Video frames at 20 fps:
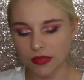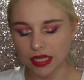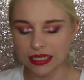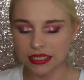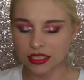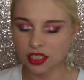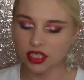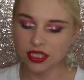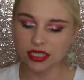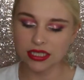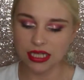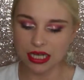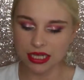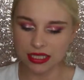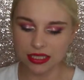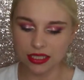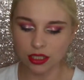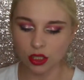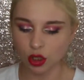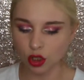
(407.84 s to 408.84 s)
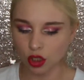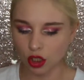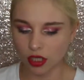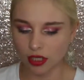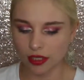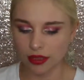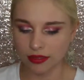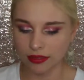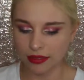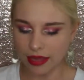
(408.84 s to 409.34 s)
it just doesn't
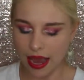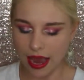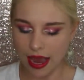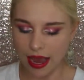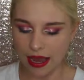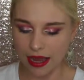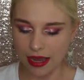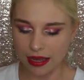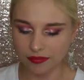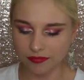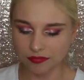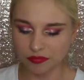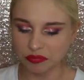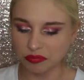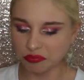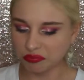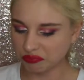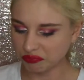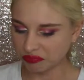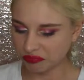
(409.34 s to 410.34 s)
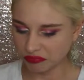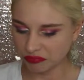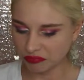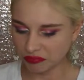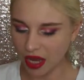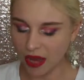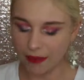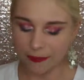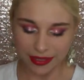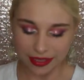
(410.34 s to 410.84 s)
look that
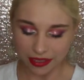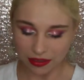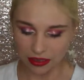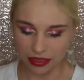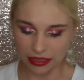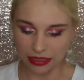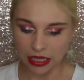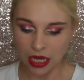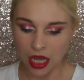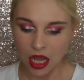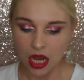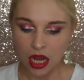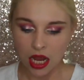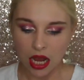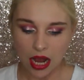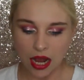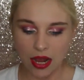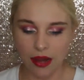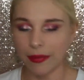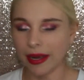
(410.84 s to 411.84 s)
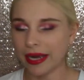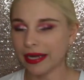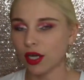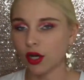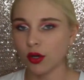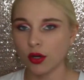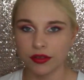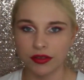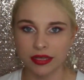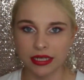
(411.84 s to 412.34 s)
appealing. I know
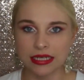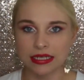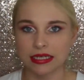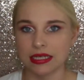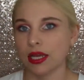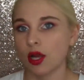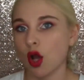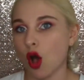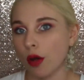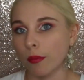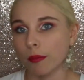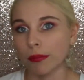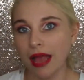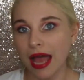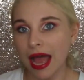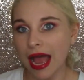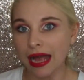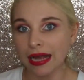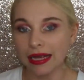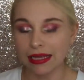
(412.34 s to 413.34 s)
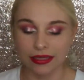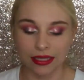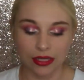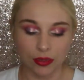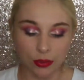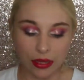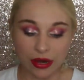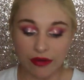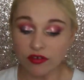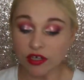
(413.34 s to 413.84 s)
her thing is like all black and like
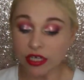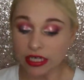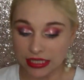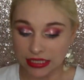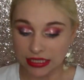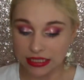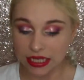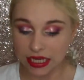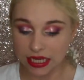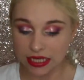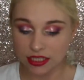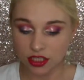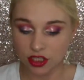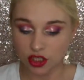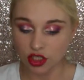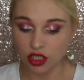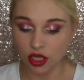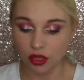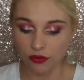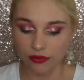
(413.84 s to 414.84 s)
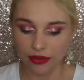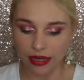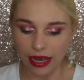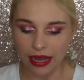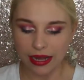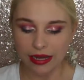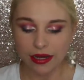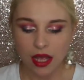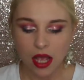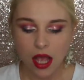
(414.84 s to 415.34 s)
whatever. It does show
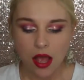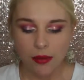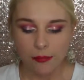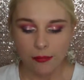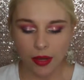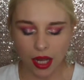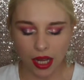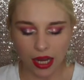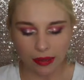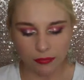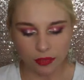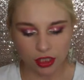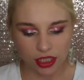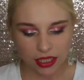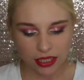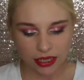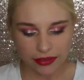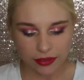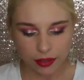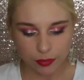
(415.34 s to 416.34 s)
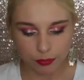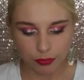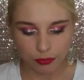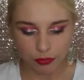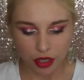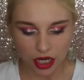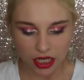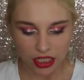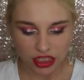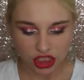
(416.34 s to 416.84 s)
that. But I'm looking at the
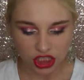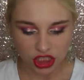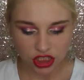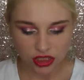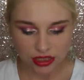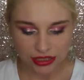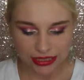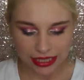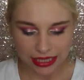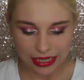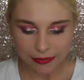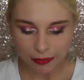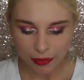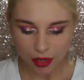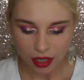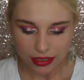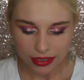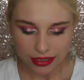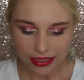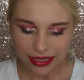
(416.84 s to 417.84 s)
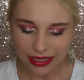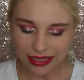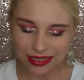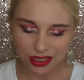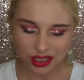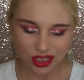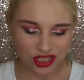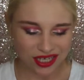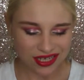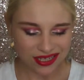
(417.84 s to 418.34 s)
brush tip on it and
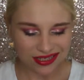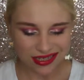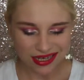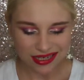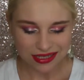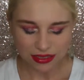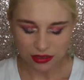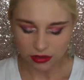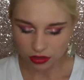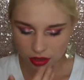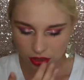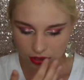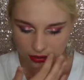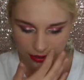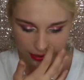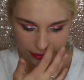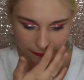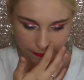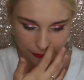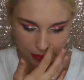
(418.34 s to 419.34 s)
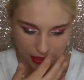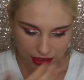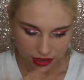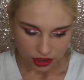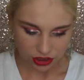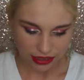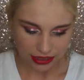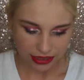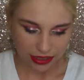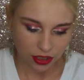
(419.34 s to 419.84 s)
it just doesn't look like
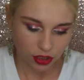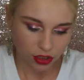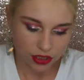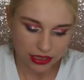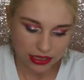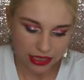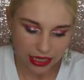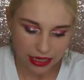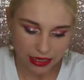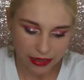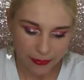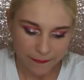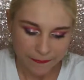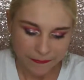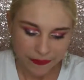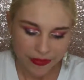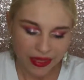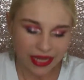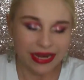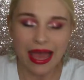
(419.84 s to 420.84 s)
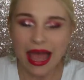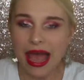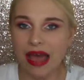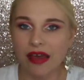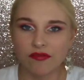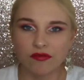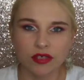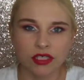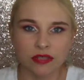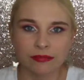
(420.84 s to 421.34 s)
much. Like, it looks like an
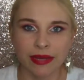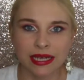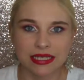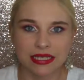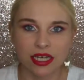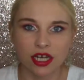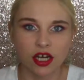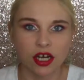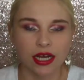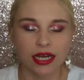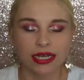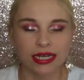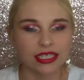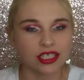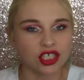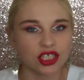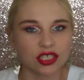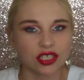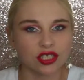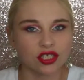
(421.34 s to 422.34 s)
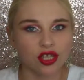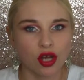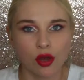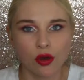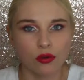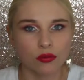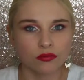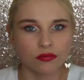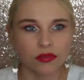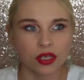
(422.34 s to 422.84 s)
average mascara, and I just
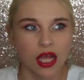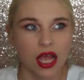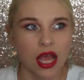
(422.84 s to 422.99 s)
don't